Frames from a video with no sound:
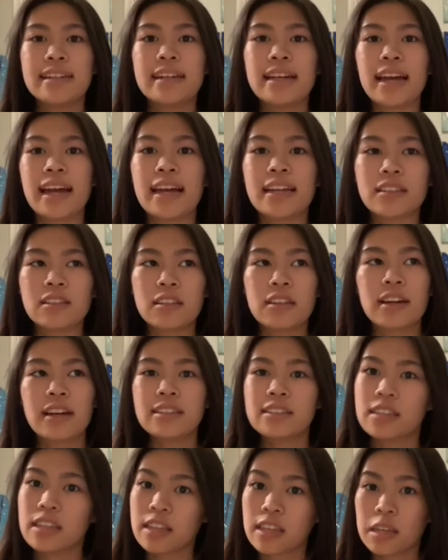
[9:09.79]
And you guys
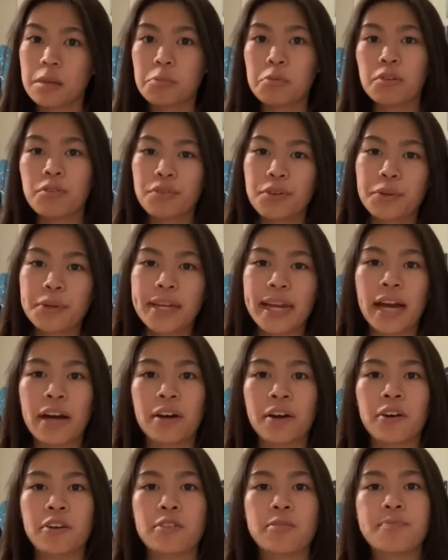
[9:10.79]
can keep reviewing at
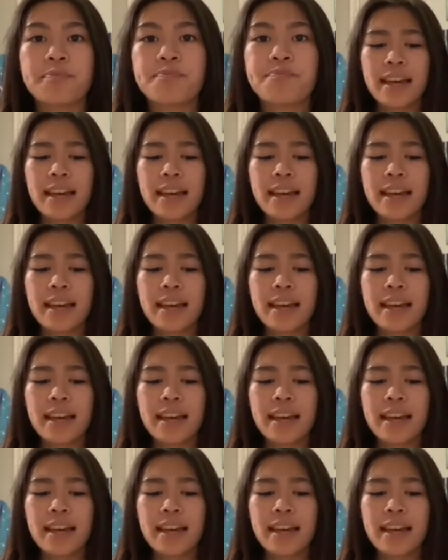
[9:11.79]
home.